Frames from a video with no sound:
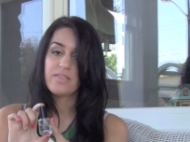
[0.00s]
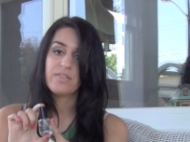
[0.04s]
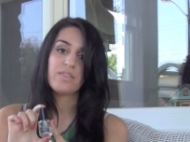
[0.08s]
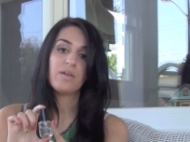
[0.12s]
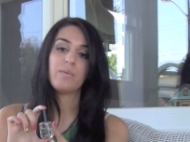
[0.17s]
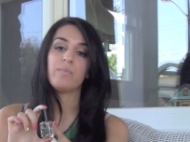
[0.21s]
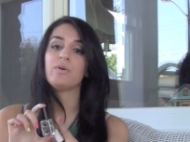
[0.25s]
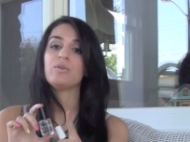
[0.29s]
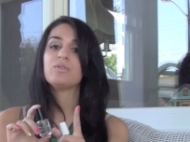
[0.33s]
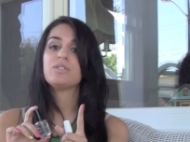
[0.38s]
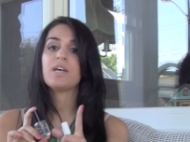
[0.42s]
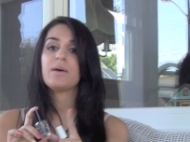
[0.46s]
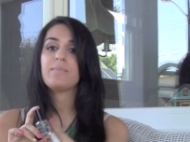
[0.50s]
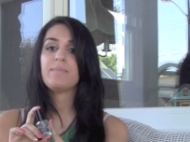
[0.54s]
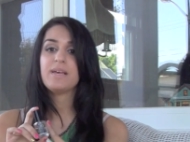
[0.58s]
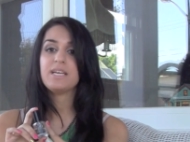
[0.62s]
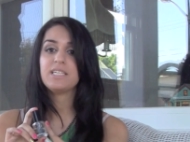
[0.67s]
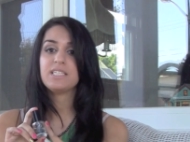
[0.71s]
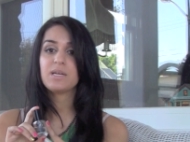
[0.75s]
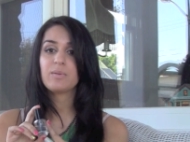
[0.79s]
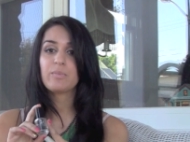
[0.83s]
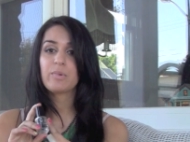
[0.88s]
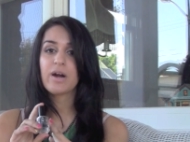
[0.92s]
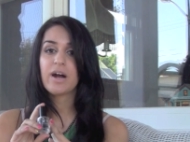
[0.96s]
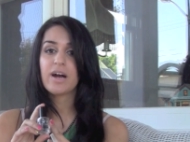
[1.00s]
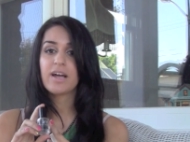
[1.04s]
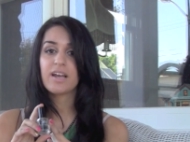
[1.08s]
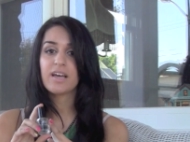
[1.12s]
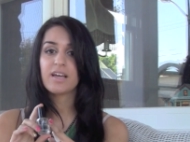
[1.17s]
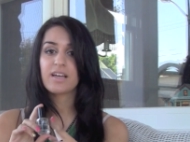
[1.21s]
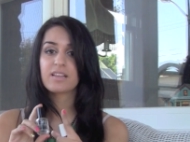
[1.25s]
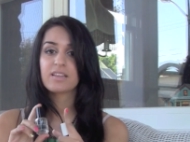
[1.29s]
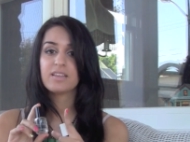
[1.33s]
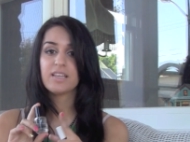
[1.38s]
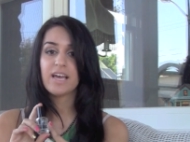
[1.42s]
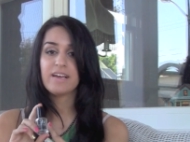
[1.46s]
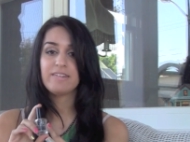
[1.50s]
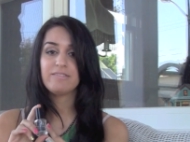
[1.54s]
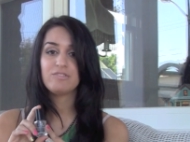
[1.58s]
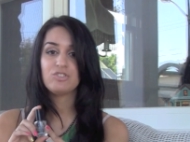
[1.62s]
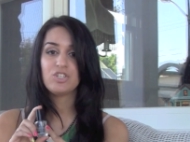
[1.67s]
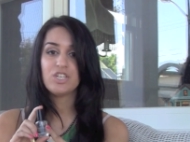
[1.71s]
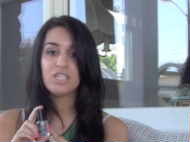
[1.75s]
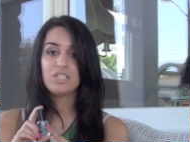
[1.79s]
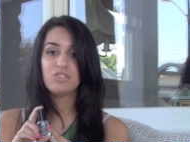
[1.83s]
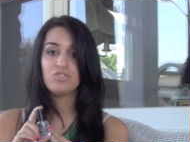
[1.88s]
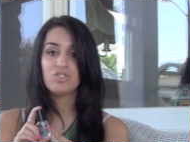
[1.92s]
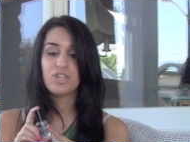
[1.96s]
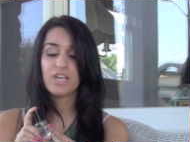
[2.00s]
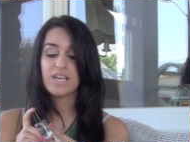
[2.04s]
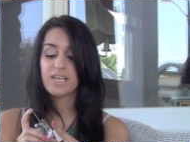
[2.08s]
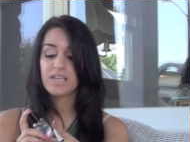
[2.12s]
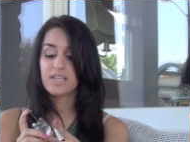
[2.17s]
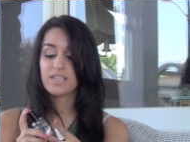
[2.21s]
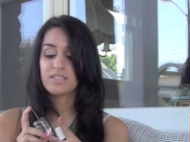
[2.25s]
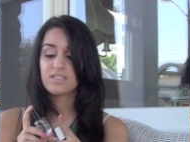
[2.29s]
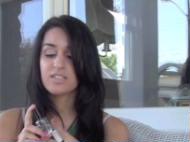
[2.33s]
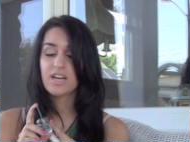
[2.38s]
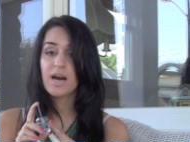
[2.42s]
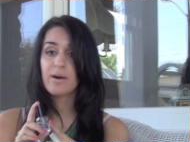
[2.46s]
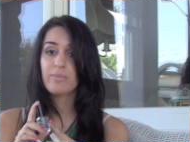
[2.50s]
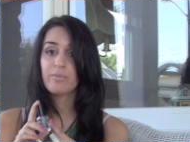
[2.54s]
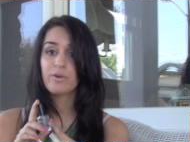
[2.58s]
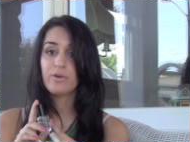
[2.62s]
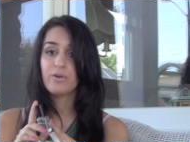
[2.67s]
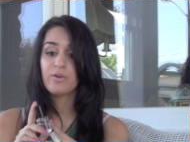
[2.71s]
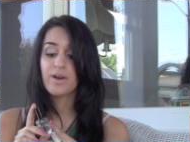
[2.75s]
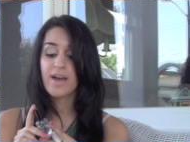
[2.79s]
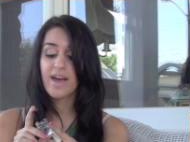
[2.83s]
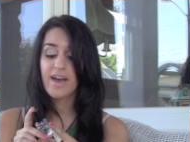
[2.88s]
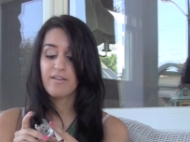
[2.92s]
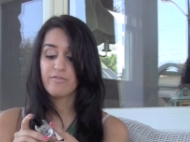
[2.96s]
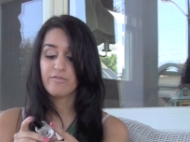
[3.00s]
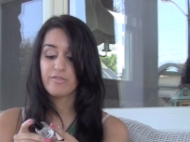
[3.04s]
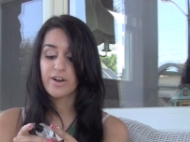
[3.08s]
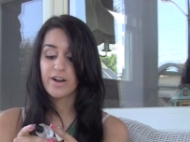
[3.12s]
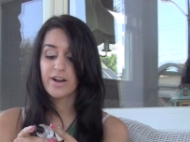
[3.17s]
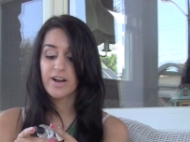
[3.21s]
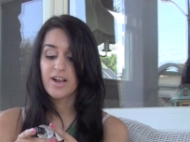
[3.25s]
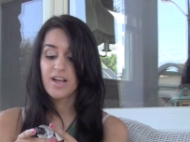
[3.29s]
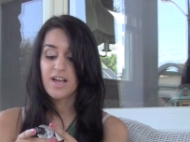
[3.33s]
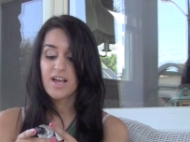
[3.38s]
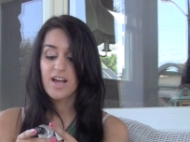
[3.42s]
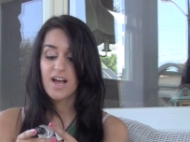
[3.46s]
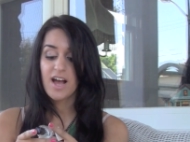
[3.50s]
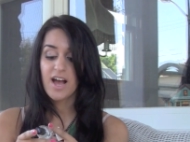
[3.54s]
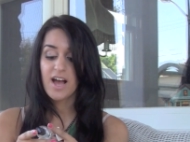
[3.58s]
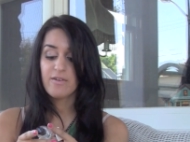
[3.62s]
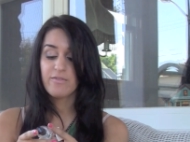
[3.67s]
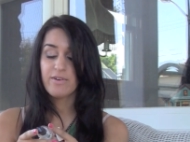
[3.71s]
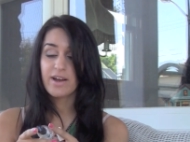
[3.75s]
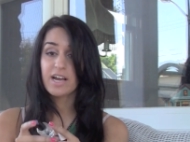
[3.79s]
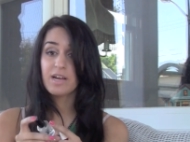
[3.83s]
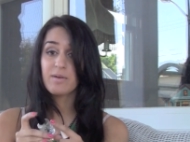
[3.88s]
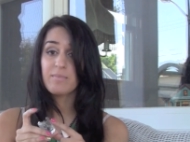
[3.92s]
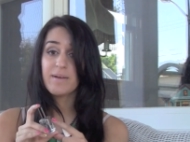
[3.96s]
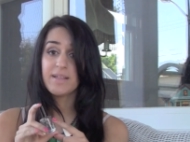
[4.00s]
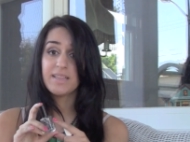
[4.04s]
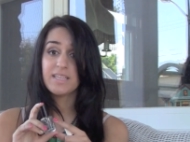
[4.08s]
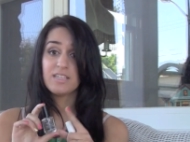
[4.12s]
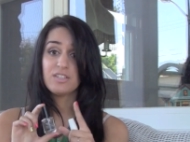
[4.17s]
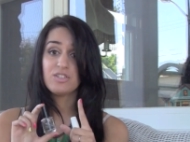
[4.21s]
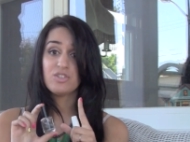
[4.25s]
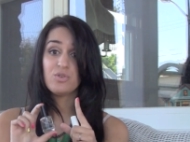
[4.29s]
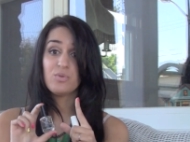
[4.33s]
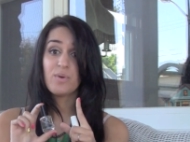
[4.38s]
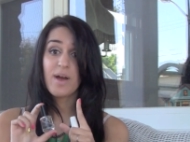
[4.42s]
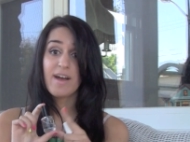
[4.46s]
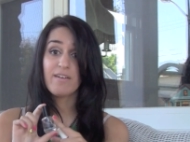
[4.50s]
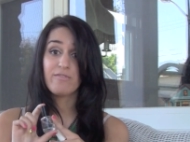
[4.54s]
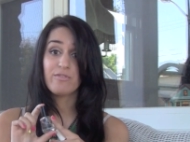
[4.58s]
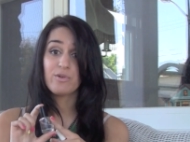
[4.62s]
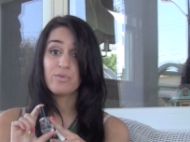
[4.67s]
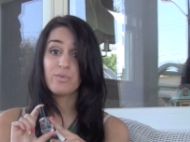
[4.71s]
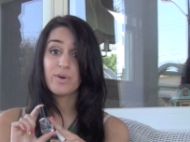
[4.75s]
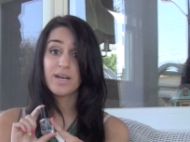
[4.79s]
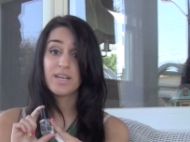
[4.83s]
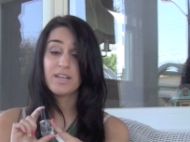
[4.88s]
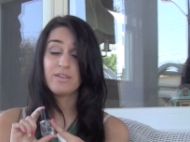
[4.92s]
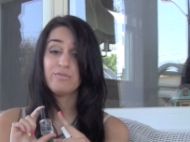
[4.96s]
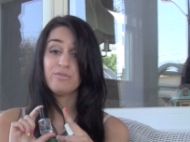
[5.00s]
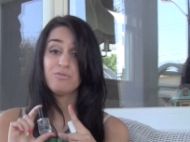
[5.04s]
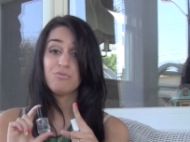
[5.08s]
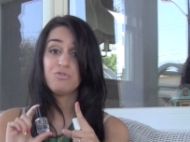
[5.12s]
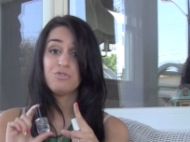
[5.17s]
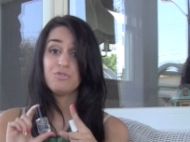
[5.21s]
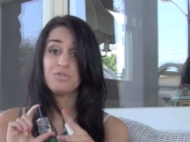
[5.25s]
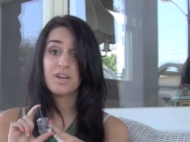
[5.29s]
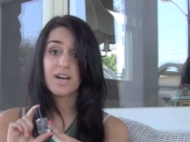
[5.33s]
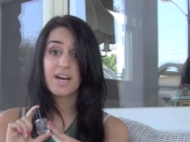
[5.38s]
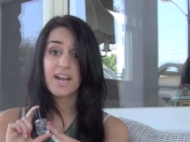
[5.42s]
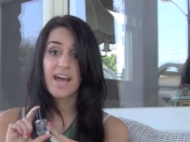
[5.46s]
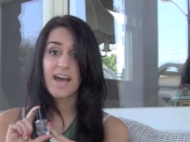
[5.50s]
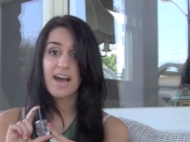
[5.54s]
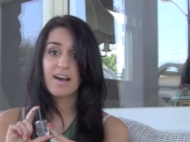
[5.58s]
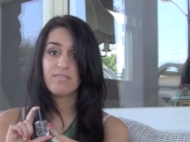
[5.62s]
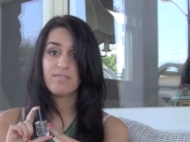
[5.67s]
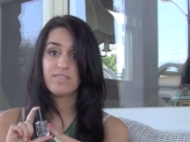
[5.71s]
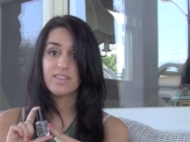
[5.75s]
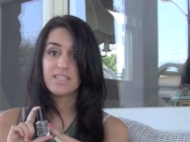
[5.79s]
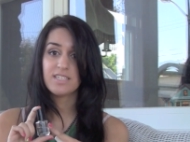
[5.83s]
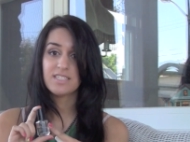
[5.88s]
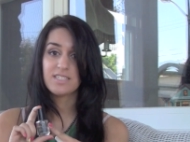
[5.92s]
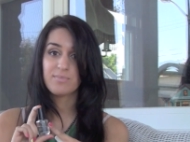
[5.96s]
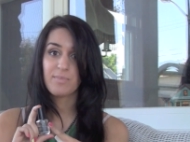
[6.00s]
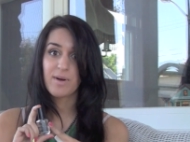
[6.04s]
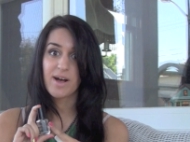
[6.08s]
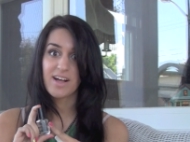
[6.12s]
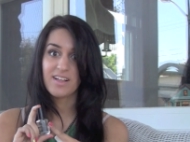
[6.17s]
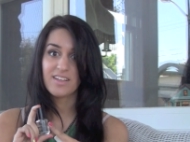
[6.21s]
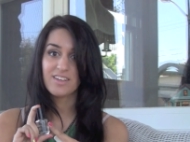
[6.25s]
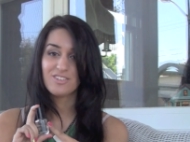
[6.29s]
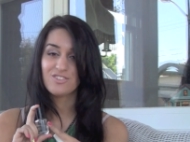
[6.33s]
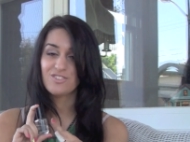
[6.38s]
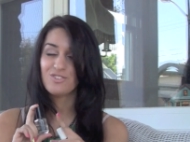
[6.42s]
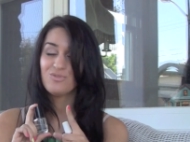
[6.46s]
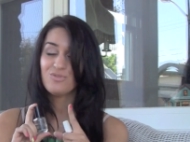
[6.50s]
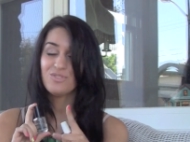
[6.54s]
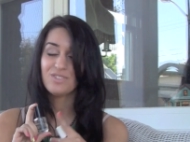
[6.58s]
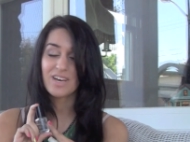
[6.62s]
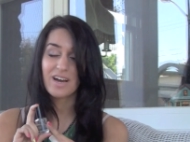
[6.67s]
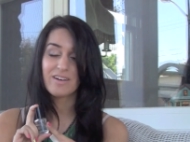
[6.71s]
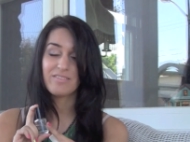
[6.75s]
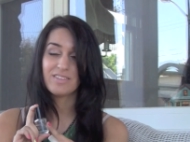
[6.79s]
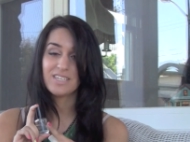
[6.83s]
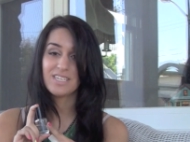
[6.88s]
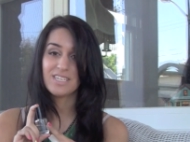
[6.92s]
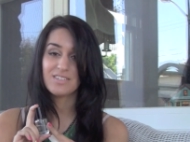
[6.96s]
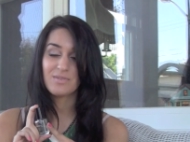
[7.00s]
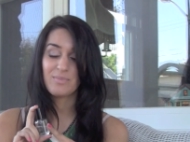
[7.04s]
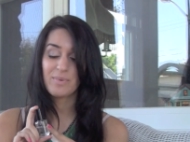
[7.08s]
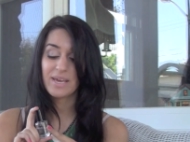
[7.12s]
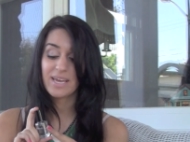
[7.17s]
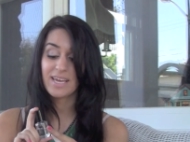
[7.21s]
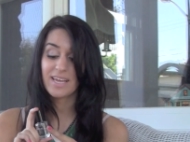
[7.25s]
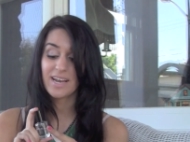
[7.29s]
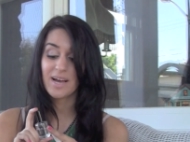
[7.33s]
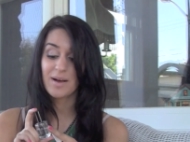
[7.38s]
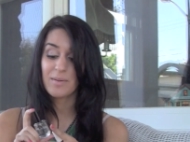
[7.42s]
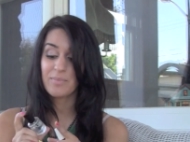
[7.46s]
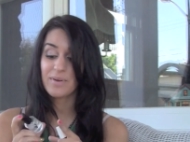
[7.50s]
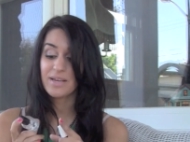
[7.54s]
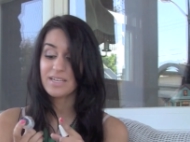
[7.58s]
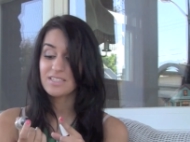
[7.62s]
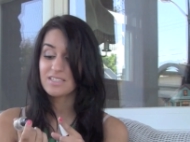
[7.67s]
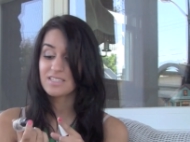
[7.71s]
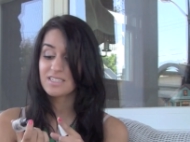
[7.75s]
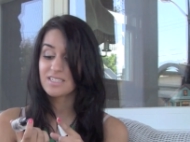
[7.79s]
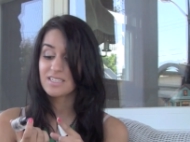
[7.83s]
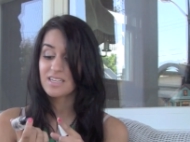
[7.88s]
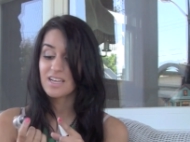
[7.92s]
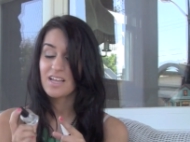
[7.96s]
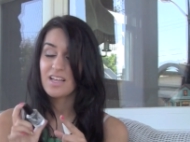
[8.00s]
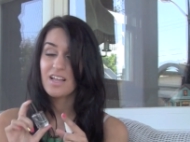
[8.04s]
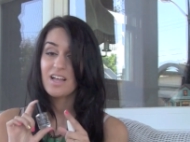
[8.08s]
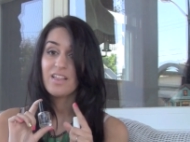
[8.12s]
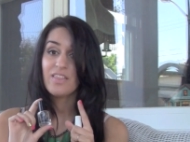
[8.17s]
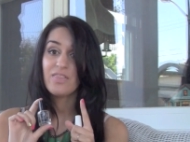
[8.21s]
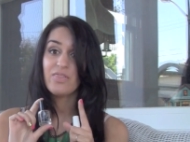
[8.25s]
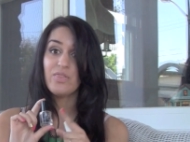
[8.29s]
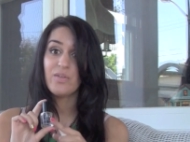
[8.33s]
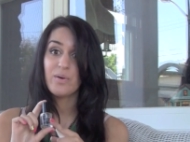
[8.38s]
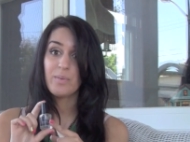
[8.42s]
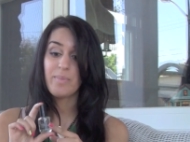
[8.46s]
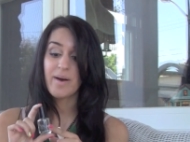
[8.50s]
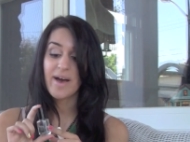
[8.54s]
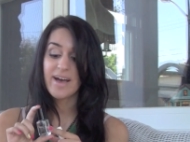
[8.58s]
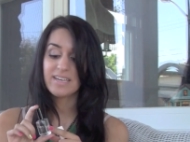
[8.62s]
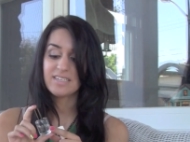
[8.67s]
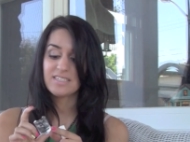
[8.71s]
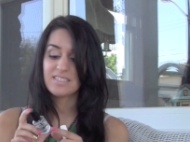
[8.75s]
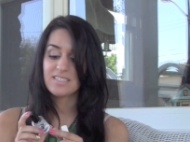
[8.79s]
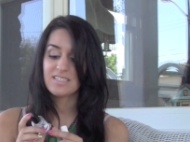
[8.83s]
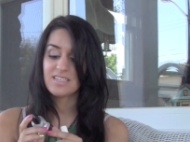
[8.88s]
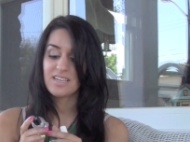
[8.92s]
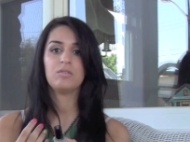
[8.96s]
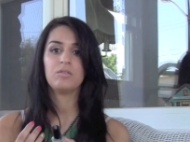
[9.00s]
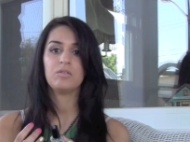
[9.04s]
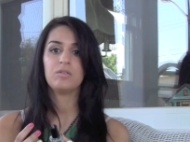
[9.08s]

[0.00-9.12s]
the most amazing product, life-changing top coat ever. I recommend this to everyone. If you do not have this polish, you definitely need to pick it up. It's the best.